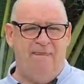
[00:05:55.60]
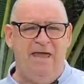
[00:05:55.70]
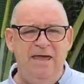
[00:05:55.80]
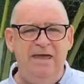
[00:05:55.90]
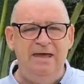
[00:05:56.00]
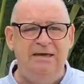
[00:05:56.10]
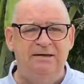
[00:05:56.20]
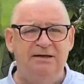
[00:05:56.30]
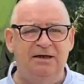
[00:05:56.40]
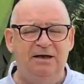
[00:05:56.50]
A
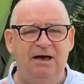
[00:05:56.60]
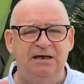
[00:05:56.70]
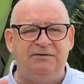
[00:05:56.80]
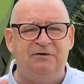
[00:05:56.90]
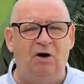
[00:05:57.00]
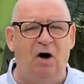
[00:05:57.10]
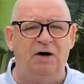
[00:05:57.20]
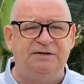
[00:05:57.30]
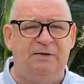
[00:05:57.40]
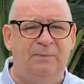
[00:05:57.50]
is for
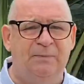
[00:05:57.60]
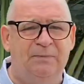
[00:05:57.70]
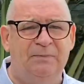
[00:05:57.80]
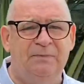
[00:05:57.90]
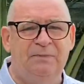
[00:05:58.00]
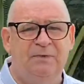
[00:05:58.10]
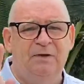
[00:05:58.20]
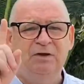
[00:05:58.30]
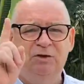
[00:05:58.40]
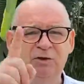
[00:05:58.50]
awesome.
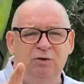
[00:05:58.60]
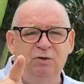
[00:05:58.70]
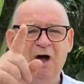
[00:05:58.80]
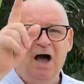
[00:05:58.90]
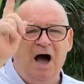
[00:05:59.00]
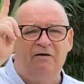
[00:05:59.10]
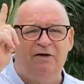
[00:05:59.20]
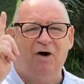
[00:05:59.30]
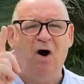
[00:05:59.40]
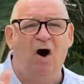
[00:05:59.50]
You have
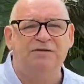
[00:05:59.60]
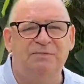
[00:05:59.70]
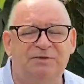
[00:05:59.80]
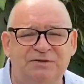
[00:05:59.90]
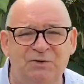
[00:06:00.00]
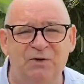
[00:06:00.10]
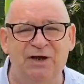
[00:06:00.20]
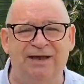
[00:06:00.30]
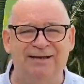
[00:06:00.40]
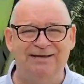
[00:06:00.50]
an awesome
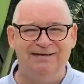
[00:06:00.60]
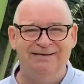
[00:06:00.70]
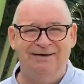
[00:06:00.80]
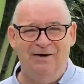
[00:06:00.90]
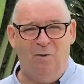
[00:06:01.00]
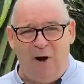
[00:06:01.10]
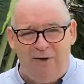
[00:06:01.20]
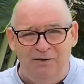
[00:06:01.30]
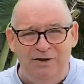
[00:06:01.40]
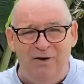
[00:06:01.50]
story. Why
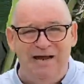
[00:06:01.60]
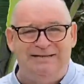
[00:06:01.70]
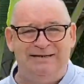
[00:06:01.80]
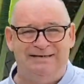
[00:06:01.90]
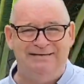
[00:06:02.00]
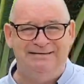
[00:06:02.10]
don't you write it?